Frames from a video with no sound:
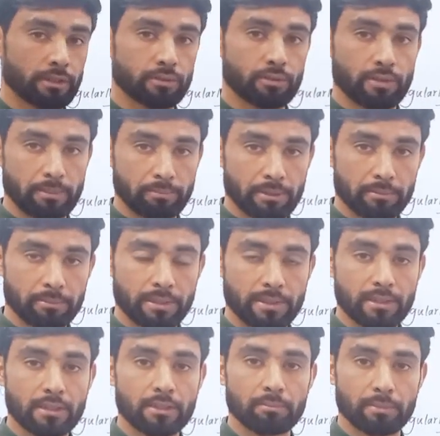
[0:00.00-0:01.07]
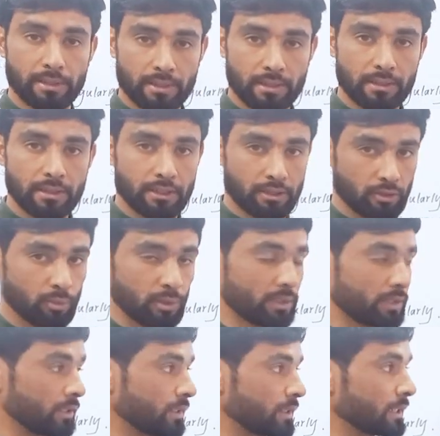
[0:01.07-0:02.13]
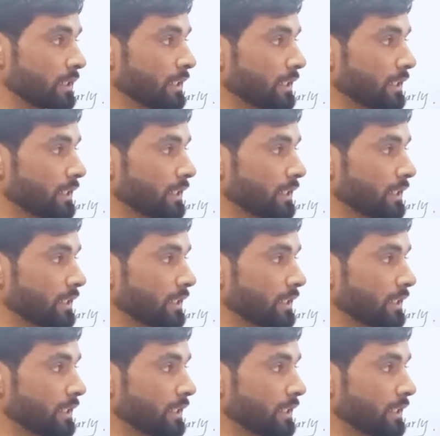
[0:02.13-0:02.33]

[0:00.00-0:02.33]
to simple present and present continuous tense.